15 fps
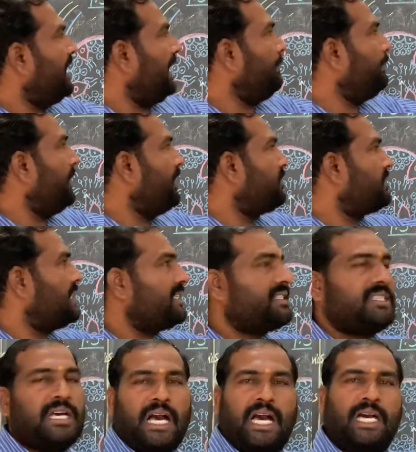that
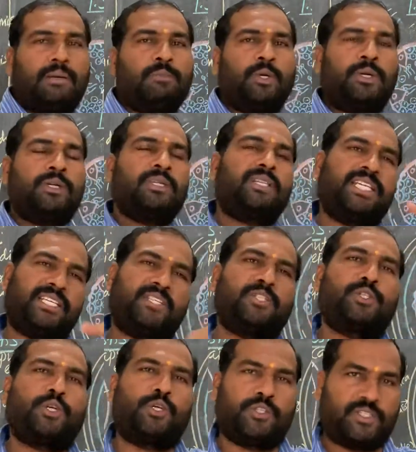produces the hormone
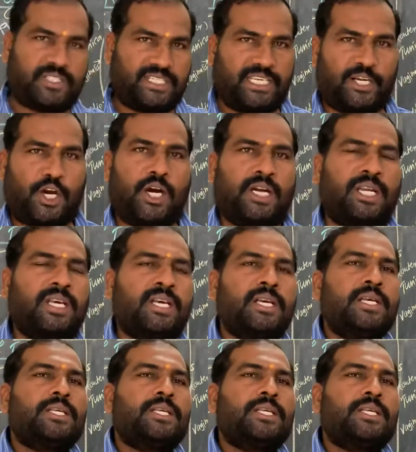testosterone.